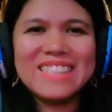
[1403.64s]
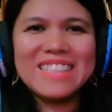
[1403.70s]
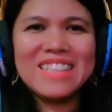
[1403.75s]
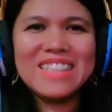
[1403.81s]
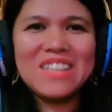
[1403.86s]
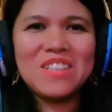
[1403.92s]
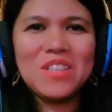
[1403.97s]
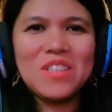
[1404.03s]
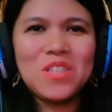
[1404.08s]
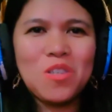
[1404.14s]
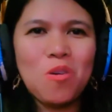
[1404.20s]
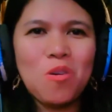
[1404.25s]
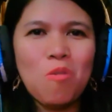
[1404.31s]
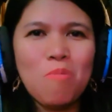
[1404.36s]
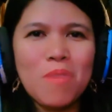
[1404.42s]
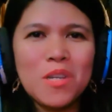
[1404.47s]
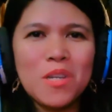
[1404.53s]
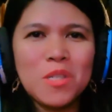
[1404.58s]
Thank you so
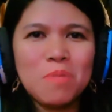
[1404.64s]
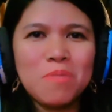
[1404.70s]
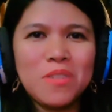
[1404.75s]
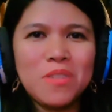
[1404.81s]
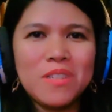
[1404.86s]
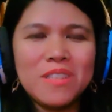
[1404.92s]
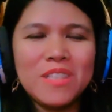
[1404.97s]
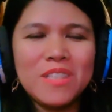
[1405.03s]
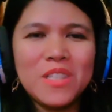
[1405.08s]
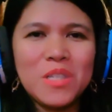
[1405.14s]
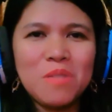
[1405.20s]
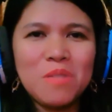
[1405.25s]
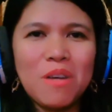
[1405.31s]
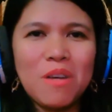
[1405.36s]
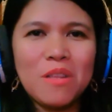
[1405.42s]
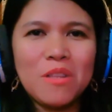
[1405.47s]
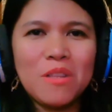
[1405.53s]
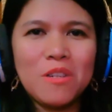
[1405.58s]
much for this
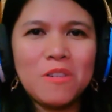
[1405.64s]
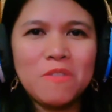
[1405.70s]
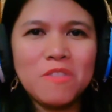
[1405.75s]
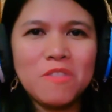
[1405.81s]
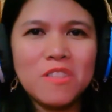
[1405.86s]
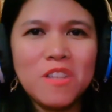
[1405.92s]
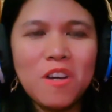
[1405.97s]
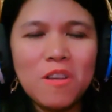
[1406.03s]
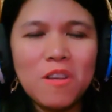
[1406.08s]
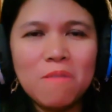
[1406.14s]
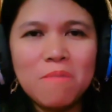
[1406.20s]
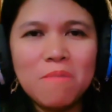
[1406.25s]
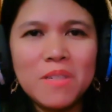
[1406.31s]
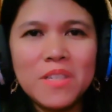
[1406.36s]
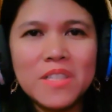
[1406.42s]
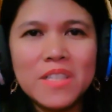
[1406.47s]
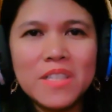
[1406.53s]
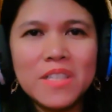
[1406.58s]
wonderful
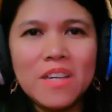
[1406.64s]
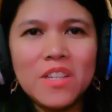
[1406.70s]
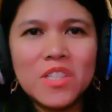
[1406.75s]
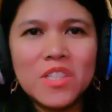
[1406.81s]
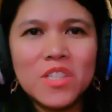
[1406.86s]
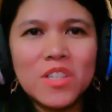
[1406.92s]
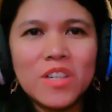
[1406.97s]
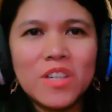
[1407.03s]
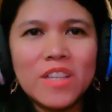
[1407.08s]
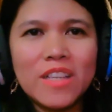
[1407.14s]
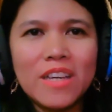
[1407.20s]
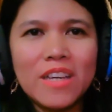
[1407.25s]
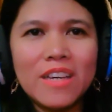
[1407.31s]
conversation.